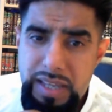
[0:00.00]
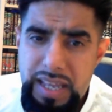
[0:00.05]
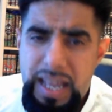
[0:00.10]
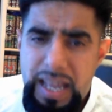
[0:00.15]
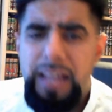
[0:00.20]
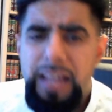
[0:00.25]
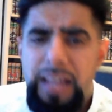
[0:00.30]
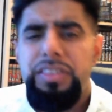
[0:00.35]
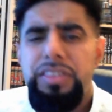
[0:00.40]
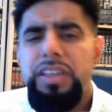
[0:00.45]

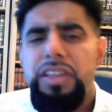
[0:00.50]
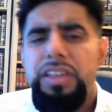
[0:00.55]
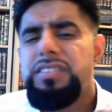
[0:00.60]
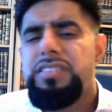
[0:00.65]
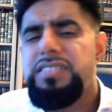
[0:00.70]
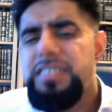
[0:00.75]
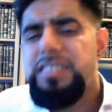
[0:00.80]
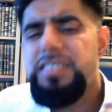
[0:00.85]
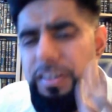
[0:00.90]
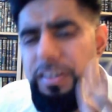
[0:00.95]
And there are
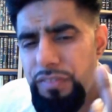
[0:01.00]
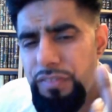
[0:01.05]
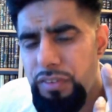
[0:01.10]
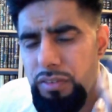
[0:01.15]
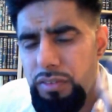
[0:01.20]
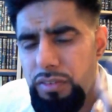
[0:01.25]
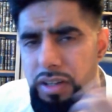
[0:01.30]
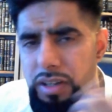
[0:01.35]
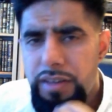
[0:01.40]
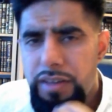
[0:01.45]

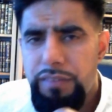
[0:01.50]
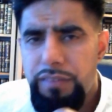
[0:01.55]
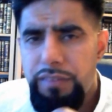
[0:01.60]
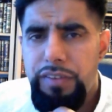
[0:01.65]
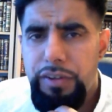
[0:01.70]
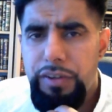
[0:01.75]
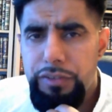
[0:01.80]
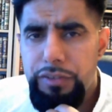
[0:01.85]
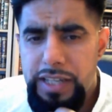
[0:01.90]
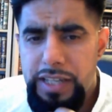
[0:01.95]
several
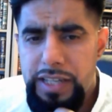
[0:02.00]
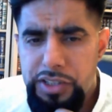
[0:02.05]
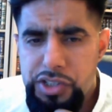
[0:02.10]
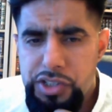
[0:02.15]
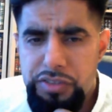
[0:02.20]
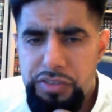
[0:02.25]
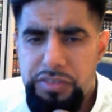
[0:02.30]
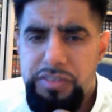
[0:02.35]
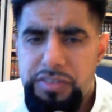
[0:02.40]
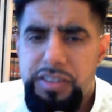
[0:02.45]

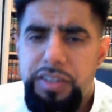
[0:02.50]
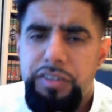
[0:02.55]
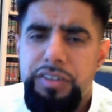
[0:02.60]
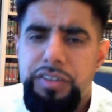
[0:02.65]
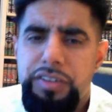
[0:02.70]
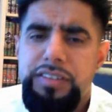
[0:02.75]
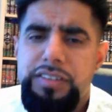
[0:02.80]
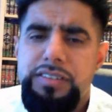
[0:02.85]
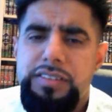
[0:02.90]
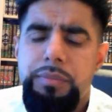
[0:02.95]
variations. There
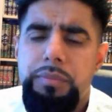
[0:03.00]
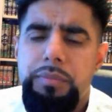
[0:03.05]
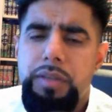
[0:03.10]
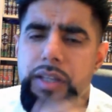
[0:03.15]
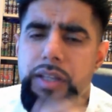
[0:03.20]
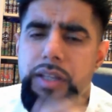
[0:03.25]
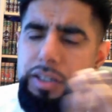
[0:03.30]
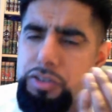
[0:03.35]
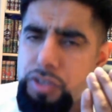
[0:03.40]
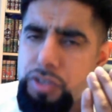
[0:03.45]
is some
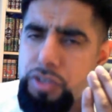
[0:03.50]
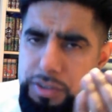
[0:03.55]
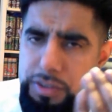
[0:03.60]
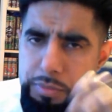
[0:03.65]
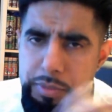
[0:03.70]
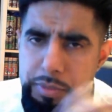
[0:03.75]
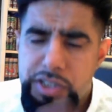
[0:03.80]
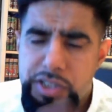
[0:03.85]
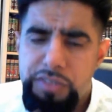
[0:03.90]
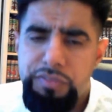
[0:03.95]

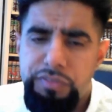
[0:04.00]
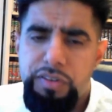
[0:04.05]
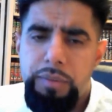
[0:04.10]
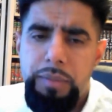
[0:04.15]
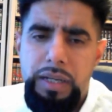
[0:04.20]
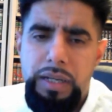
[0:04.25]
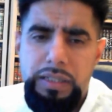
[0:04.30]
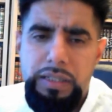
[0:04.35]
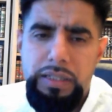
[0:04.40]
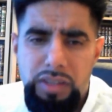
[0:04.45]
transmission from
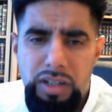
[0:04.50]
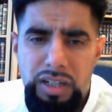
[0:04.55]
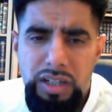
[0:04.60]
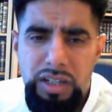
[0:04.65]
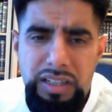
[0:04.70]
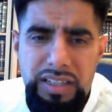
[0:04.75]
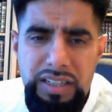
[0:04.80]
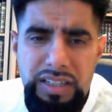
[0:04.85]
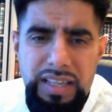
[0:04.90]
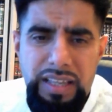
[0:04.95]

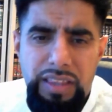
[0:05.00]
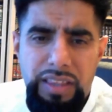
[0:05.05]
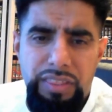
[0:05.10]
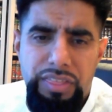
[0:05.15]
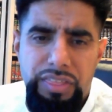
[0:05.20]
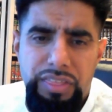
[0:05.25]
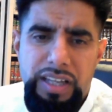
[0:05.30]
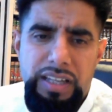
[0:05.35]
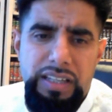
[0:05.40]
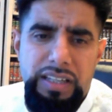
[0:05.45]
Ata,
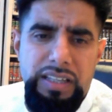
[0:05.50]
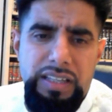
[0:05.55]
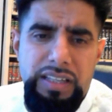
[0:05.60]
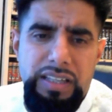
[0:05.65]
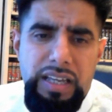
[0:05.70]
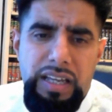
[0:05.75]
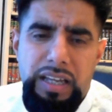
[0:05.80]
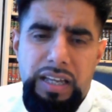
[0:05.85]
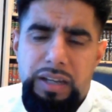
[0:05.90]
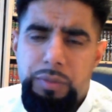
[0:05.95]
that
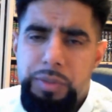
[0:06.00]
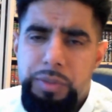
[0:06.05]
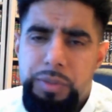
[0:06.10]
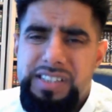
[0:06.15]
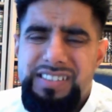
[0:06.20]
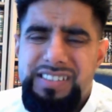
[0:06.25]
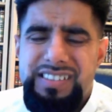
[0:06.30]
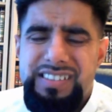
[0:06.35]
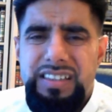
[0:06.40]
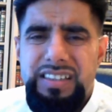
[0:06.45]
which
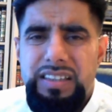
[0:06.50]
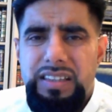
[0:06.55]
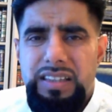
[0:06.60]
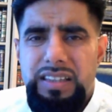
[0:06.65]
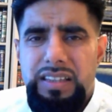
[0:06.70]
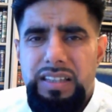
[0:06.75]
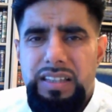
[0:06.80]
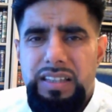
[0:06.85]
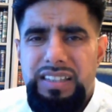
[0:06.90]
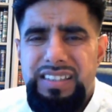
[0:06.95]
is in
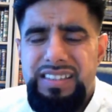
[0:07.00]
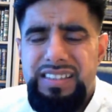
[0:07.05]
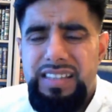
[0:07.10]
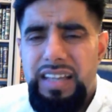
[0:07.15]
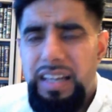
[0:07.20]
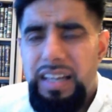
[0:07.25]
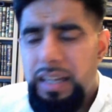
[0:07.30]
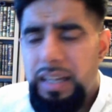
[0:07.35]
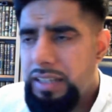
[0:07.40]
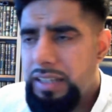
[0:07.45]

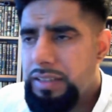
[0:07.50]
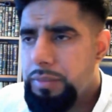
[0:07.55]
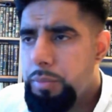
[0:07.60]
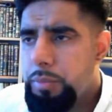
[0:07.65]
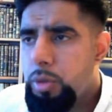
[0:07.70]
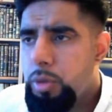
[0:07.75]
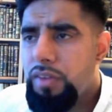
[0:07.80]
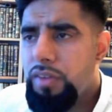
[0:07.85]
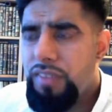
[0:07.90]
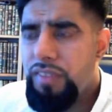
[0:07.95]
the
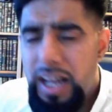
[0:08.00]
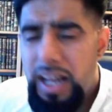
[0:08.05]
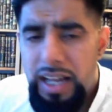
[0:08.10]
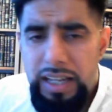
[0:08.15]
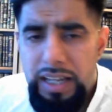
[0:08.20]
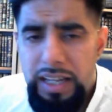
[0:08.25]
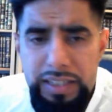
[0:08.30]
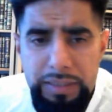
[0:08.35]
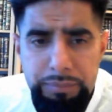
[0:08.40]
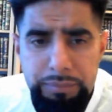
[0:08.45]
book of
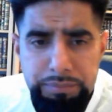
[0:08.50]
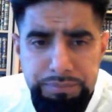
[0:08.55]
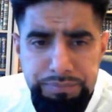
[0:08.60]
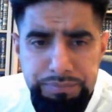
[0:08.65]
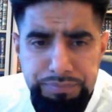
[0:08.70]
Hakim,